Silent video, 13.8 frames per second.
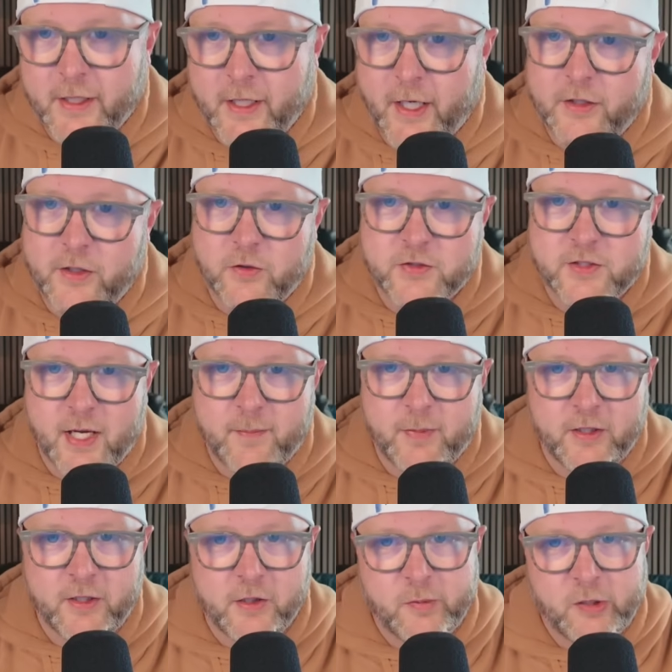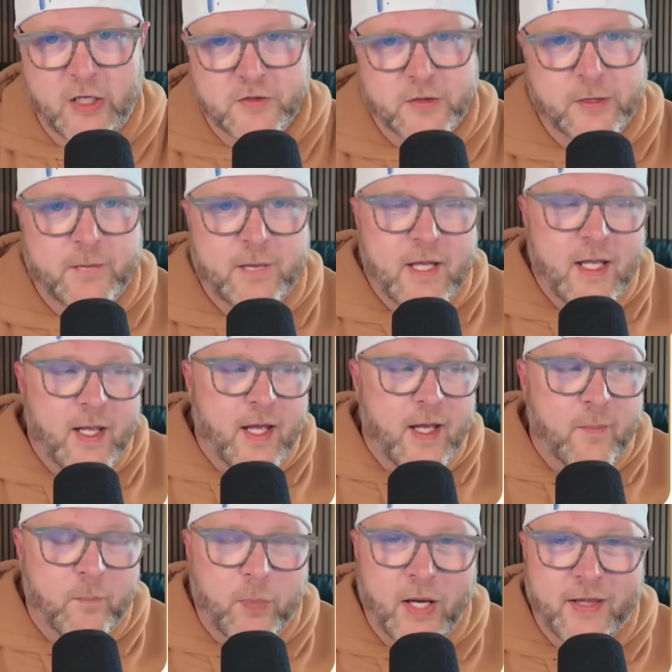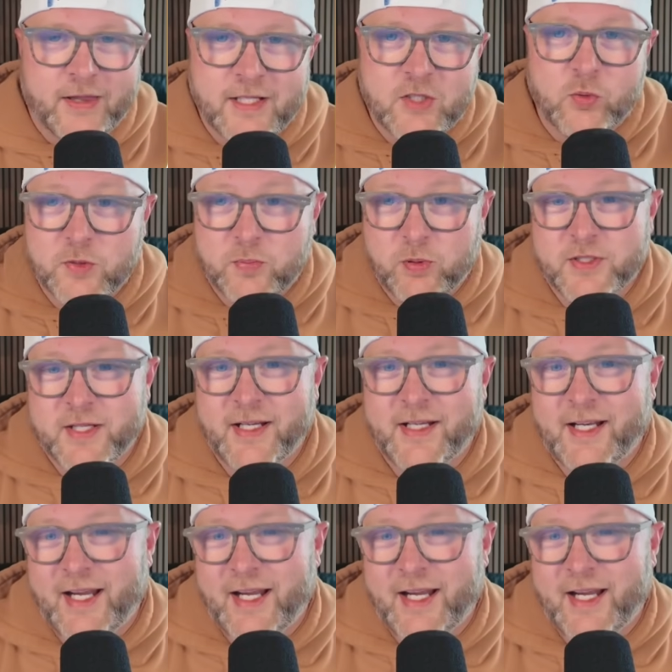dot news, type it into your browser. But this was presented at